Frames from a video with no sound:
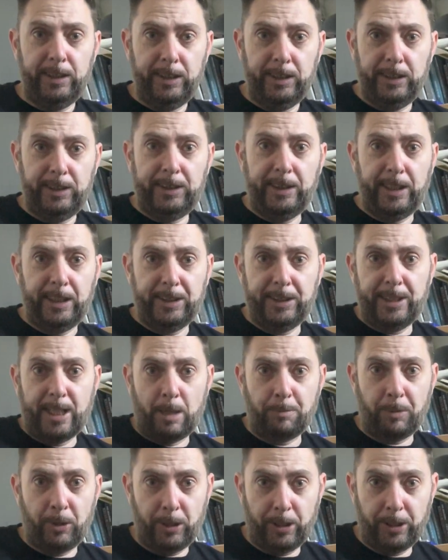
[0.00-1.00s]

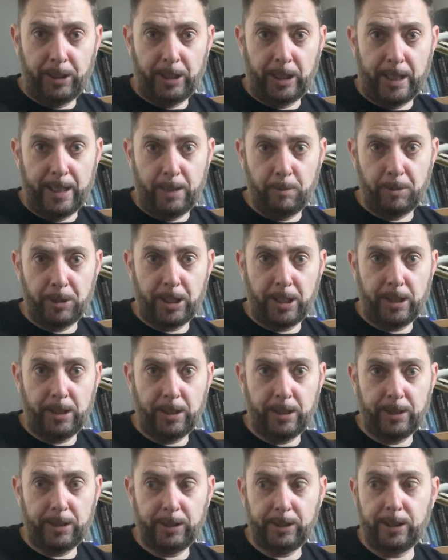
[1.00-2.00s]
snap clips
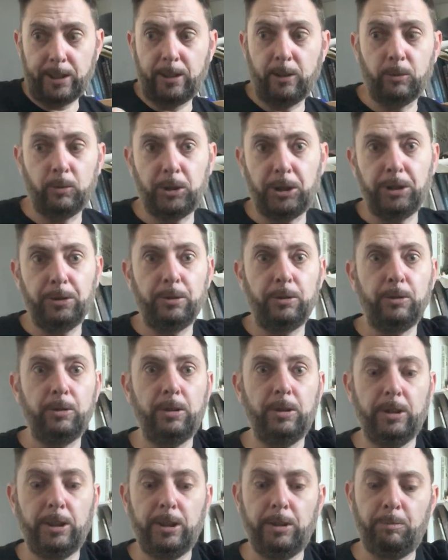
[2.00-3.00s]
to hold your
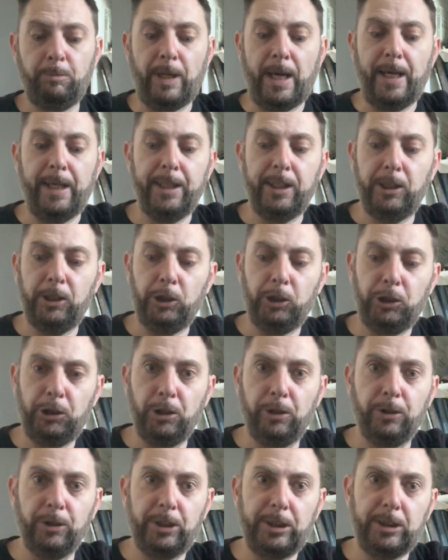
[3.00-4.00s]
bag
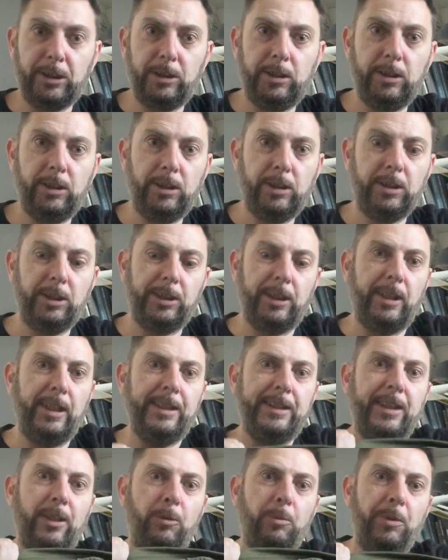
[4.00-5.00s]
shut. So
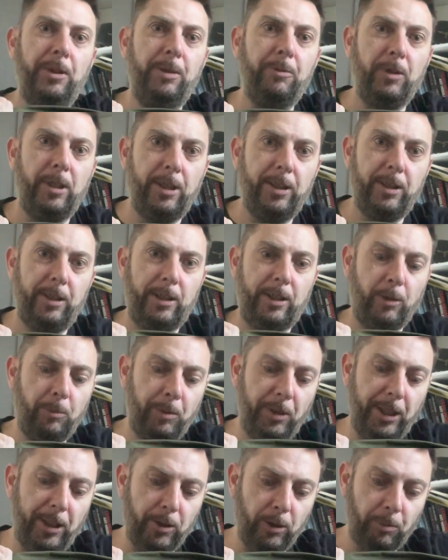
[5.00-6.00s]
let's open it
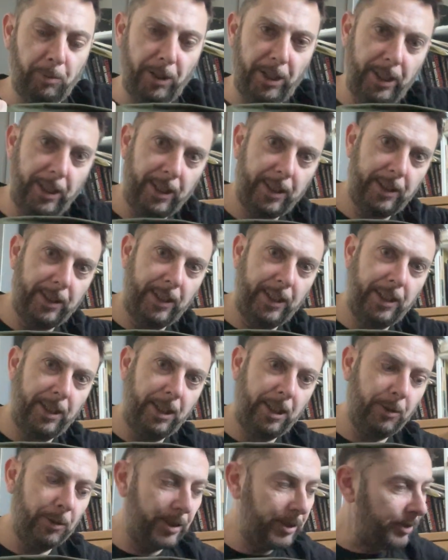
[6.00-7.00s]
up here, and here
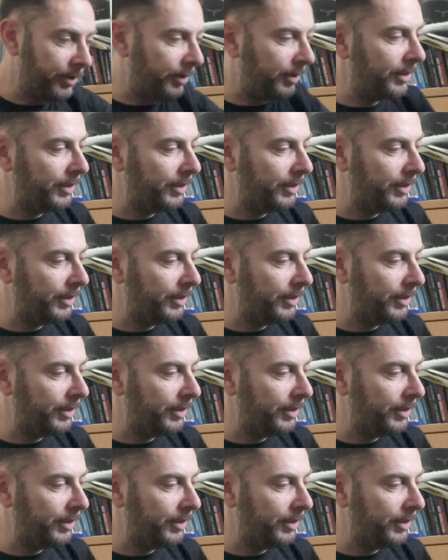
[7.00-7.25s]
you are.